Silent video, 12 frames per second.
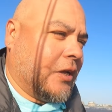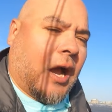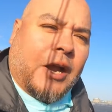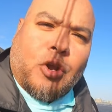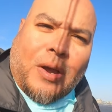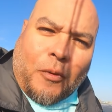
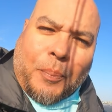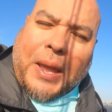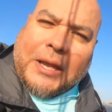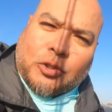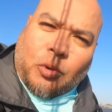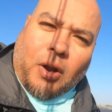I do have a
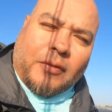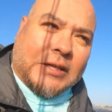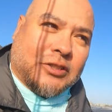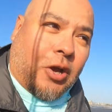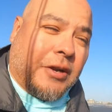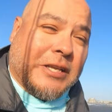Patreon
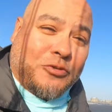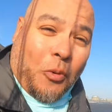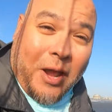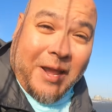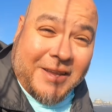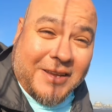that's on his
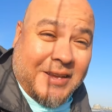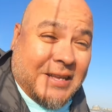way,